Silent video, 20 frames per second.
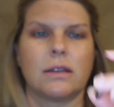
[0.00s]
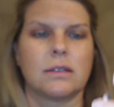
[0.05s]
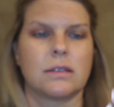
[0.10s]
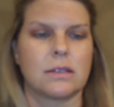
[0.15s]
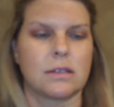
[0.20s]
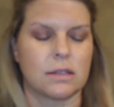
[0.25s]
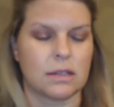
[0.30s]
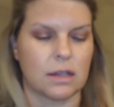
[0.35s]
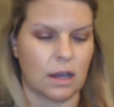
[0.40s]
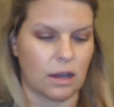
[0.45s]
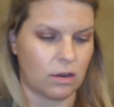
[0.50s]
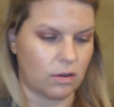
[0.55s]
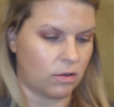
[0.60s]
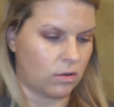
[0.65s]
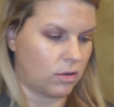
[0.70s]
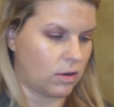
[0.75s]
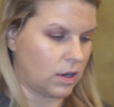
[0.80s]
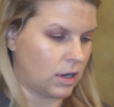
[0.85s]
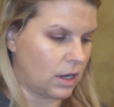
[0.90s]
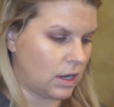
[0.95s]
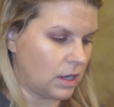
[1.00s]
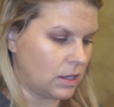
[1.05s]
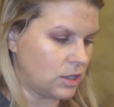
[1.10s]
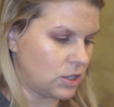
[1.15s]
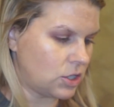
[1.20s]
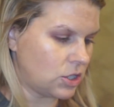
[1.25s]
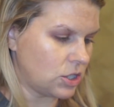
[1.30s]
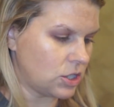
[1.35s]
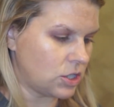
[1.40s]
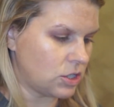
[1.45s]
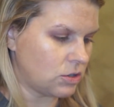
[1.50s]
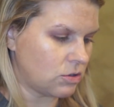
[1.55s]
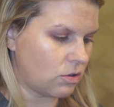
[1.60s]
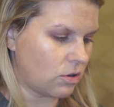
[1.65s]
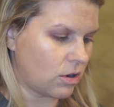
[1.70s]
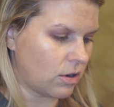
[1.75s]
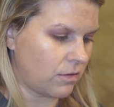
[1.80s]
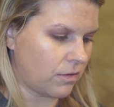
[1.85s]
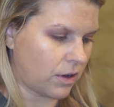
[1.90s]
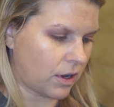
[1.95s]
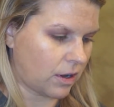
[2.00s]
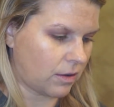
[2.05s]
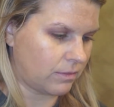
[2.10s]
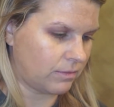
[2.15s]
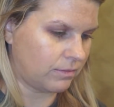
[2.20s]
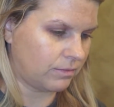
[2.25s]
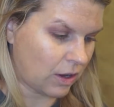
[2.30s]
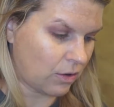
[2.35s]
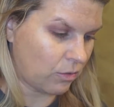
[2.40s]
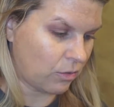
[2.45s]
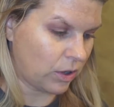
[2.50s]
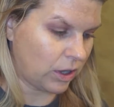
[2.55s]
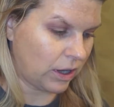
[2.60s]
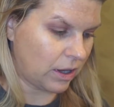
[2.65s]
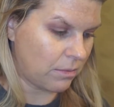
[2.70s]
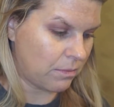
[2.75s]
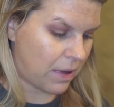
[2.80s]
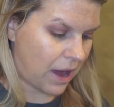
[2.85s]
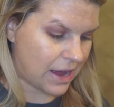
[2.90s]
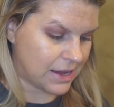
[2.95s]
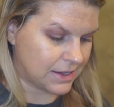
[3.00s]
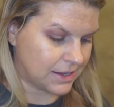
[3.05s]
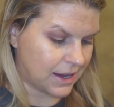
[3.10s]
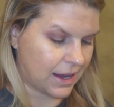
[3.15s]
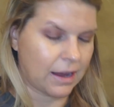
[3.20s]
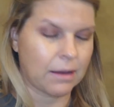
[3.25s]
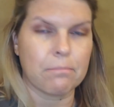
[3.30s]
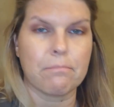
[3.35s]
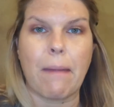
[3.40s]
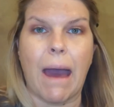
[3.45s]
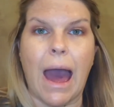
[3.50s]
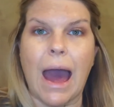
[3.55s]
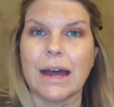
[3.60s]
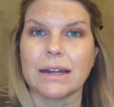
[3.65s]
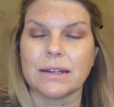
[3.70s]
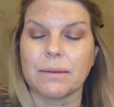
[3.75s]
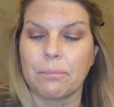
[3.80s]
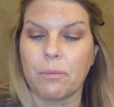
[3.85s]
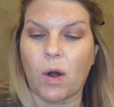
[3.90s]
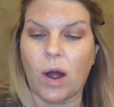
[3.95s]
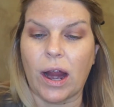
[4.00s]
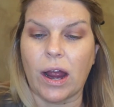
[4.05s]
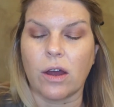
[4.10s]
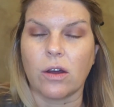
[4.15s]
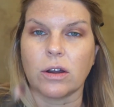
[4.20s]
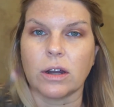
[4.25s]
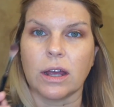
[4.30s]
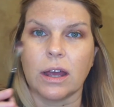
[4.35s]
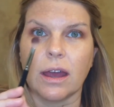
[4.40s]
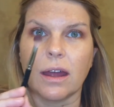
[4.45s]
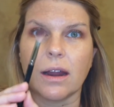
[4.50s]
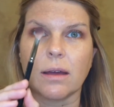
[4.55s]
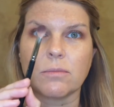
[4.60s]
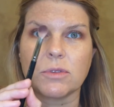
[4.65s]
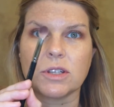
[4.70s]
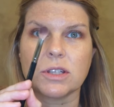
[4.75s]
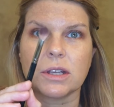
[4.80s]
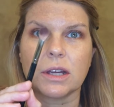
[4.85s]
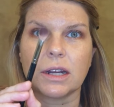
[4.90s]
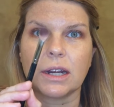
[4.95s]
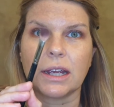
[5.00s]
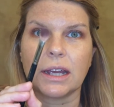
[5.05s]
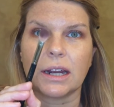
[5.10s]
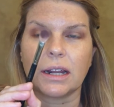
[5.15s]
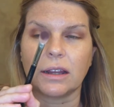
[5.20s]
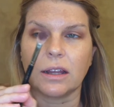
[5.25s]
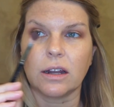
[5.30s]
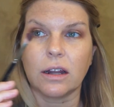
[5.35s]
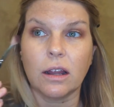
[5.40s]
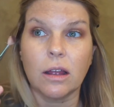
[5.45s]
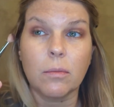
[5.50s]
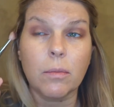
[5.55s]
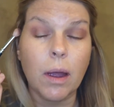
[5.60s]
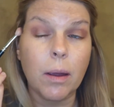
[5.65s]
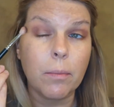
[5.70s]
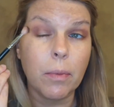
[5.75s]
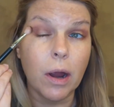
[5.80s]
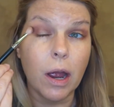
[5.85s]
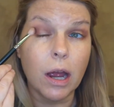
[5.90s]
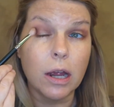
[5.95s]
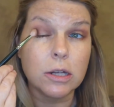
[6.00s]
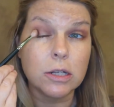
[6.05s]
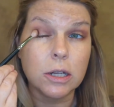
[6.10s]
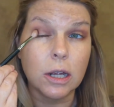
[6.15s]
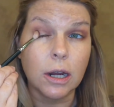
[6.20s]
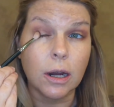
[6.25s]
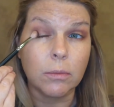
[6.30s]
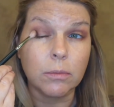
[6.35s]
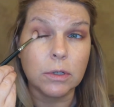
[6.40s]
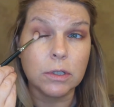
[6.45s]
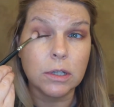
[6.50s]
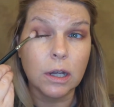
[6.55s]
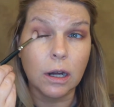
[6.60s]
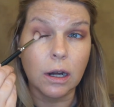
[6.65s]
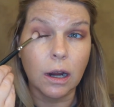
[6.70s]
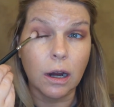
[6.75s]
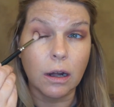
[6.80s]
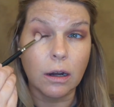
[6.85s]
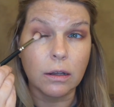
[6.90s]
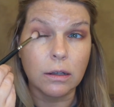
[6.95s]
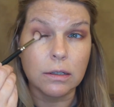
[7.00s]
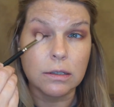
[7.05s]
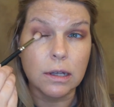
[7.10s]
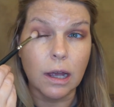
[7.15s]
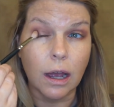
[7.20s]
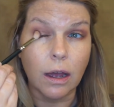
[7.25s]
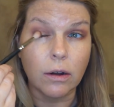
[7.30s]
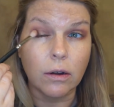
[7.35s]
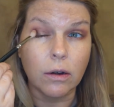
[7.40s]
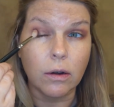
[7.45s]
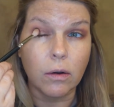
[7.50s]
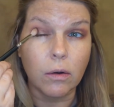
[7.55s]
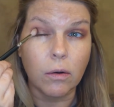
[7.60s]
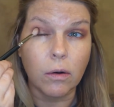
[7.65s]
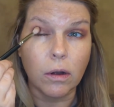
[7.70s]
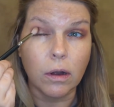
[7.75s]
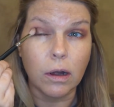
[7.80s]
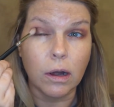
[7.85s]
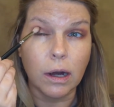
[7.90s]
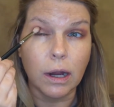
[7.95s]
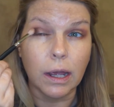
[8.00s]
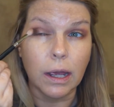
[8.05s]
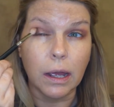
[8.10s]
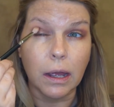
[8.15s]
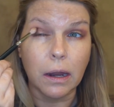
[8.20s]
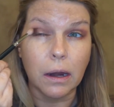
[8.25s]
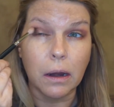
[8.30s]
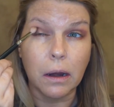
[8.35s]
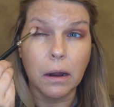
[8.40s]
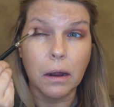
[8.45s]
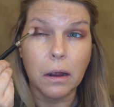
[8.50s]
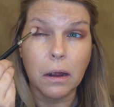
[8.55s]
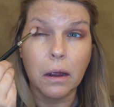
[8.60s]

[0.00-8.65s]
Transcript: So it's just sort of a really basic matte brown, and I'm just gonna get a little on my brush, and I'm just gonna go to this outer corner again,